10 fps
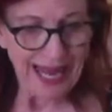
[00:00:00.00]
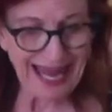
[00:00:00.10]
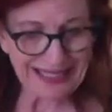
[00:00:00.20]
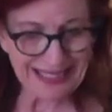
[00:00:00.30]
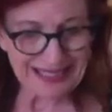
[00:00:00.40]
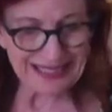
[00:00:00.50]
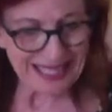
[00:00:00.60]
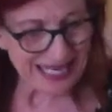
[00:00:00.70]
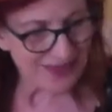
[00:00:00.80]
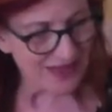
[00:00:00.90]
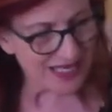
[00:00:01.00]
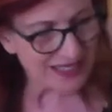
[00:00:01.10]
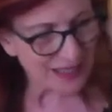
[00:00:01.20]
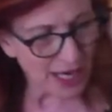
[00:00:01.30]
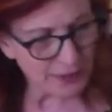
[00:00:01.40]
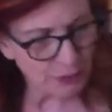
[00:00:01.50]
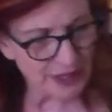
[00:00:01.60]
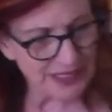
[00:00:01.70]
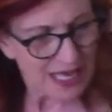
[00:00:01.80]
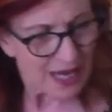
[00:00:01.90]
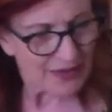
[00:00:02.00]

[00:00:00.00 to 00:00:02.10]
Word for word: And it is in these countries